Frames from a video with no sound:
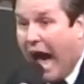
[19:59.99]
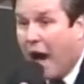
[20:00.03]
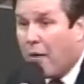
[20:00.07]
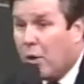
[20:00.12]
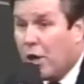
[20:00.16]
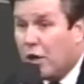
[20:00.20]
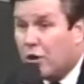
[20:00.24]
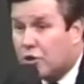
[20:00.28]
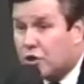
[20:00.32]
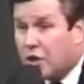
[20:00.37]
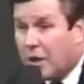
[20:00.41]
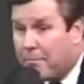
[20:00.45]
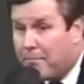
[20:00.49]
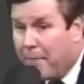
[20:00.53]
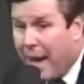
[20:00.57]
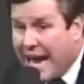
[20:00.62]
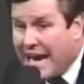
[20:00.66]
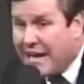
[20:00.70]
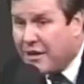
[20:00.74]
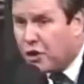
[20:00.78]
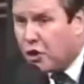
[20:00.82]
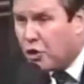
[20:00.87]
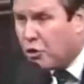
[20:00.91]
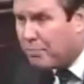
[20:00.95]
I will
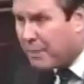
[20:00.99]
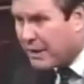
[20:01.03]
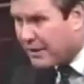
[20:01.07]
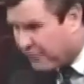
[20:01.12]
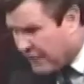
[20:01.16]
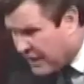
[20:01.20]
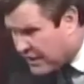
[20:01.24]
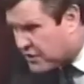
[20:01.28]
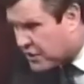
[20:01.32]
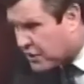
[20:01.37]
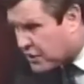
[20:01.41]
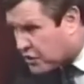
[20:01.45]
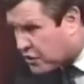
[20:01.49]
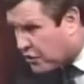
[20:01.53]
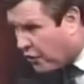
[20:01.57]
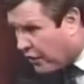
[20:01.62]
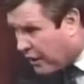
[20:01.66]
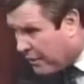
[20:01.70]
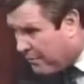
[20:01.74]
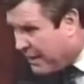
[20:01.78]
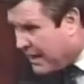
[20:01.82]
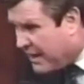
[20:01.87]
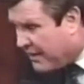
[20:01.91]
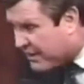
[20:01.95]
debate you, but this is
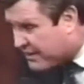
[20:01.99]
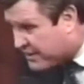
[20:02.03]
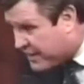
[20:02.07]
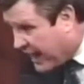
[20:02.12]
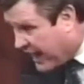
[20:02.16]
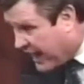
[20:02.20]
going to be the